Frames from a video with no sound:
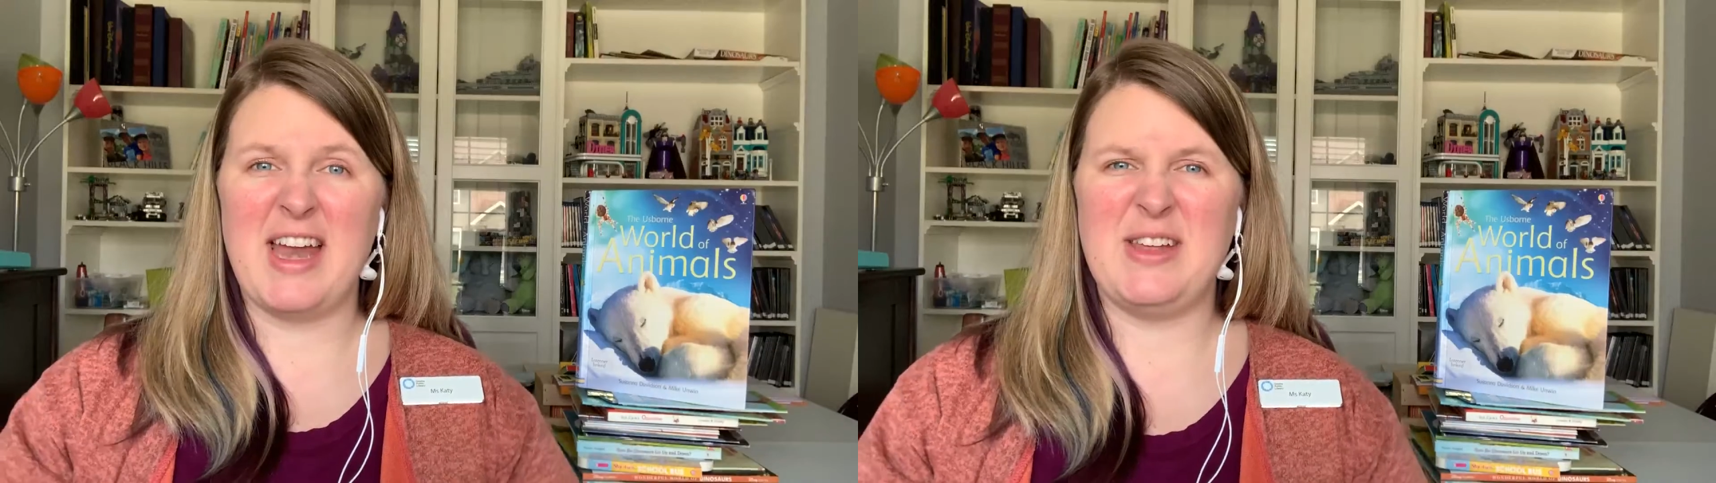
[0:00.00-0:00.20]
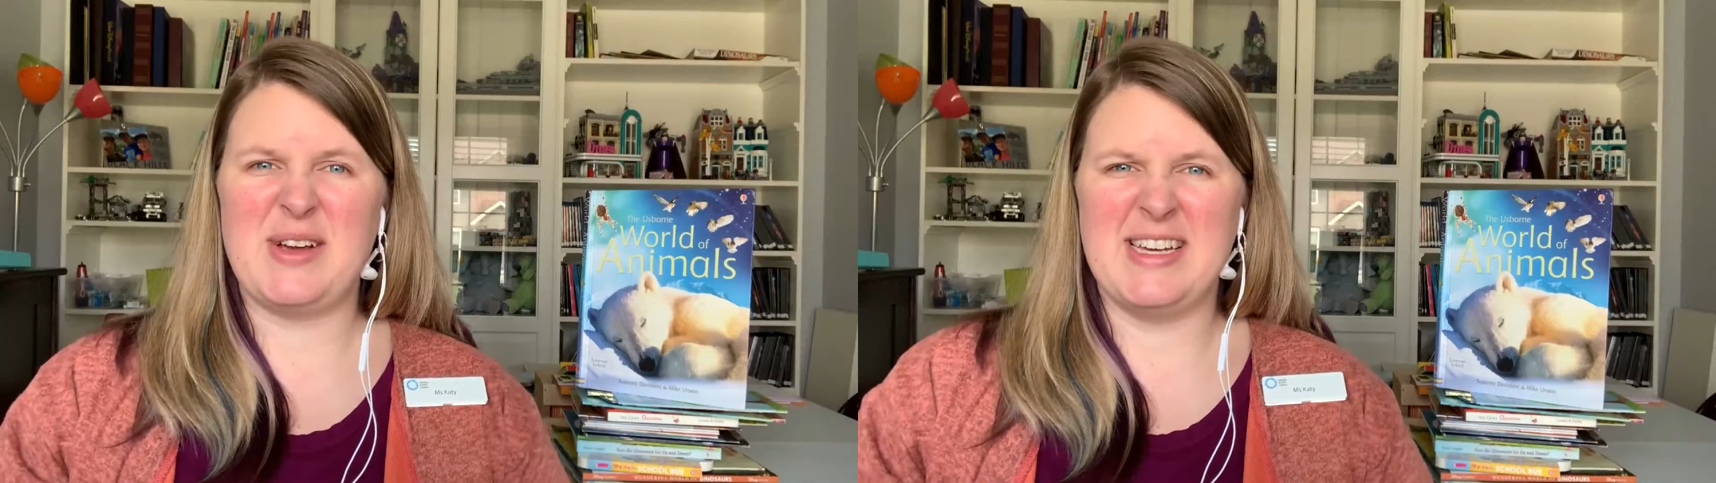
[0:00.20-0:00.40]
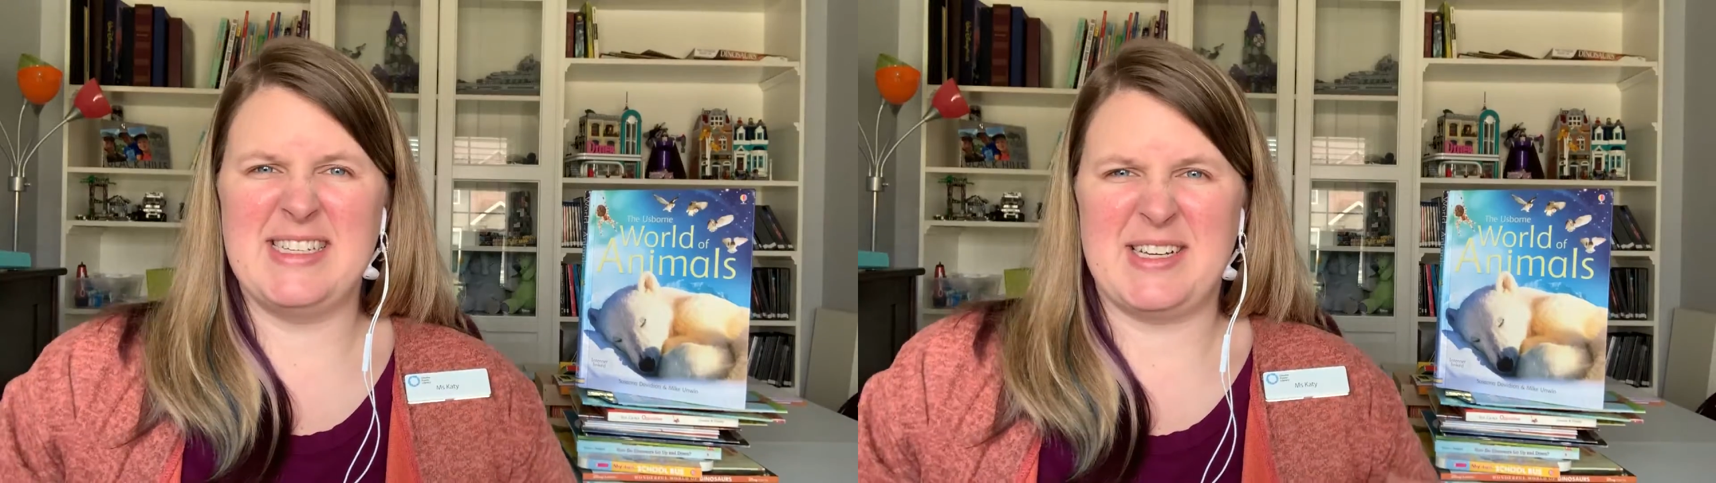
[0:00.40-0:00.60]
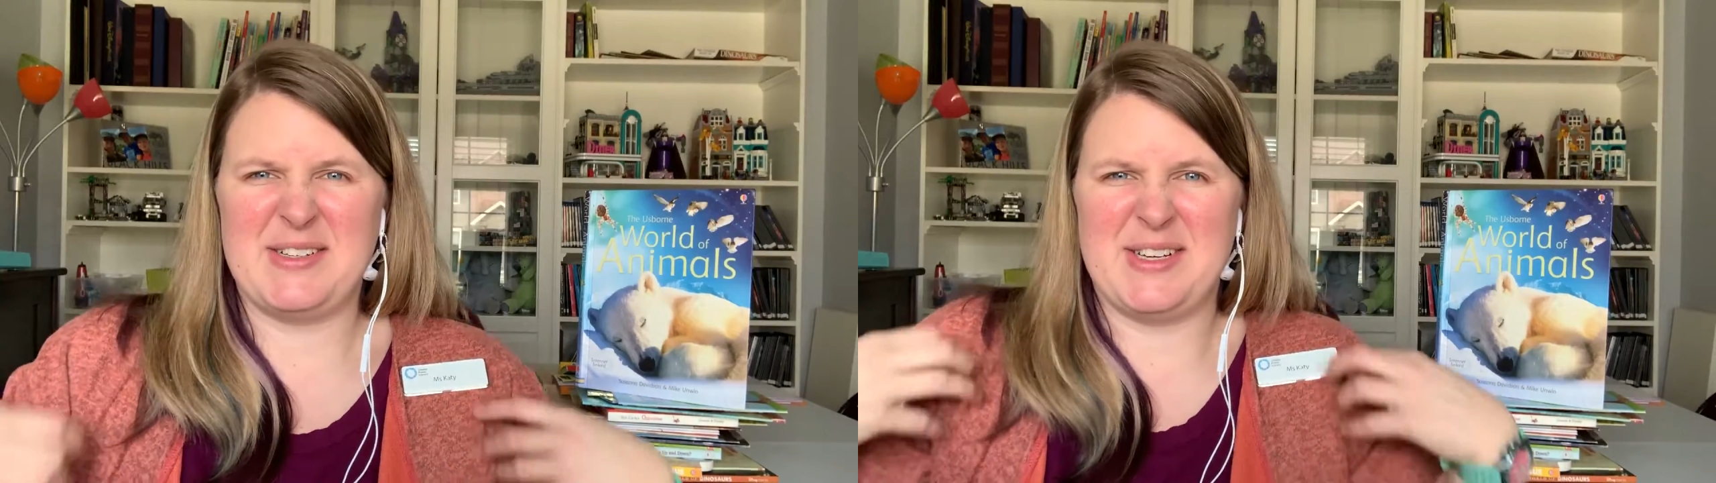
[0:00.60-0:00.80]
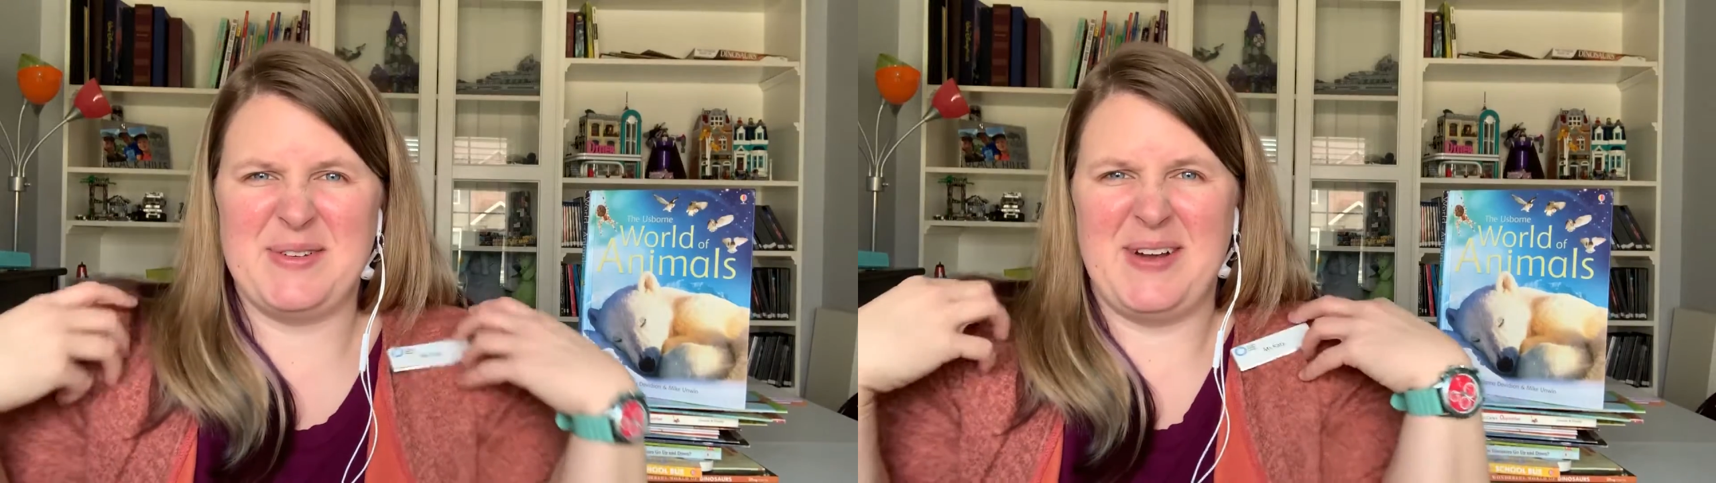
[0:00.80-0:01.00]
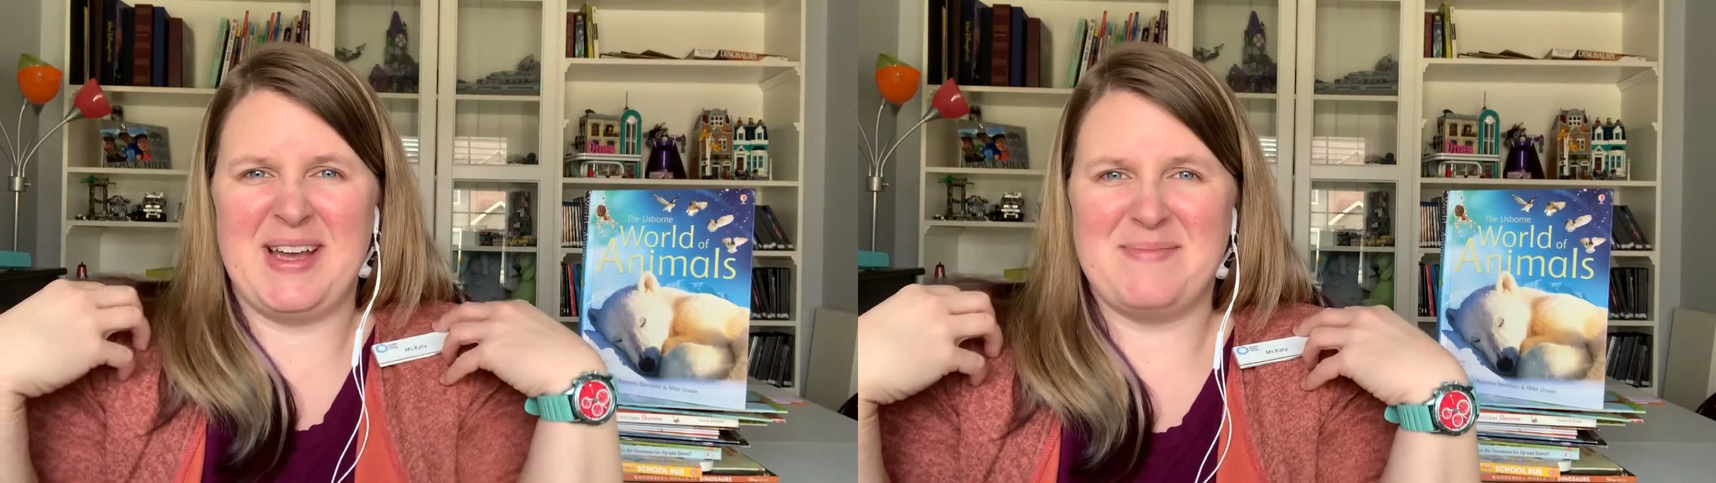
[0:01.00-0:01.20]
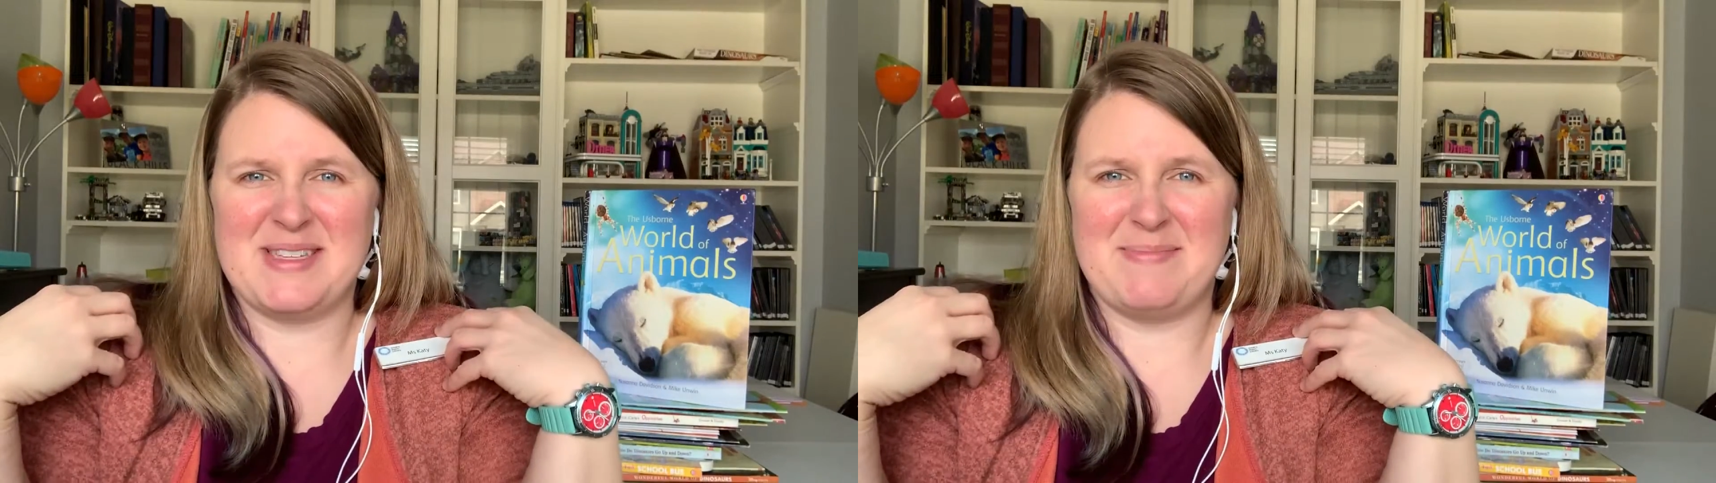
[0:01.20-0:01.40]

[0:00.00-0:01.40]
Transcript: and you can tickle your way up the